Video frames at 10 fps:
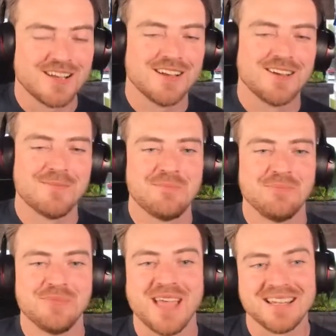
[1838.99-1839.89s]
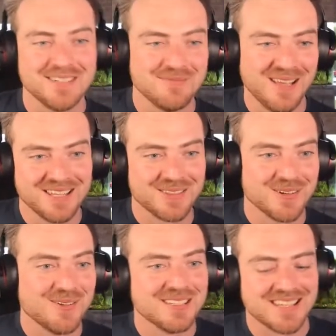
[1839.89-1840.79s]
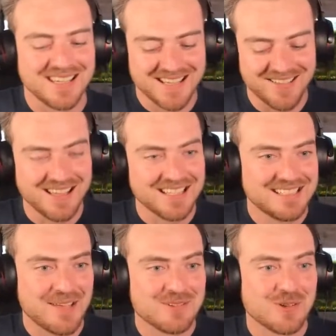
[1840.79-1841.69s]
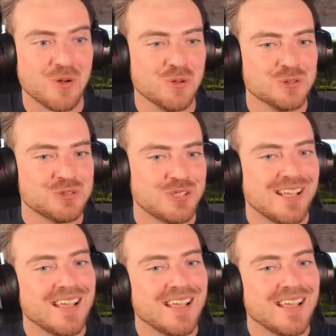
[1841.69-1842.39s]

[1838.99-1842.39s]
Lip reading: That didn't make it through. It's like got like seven holes.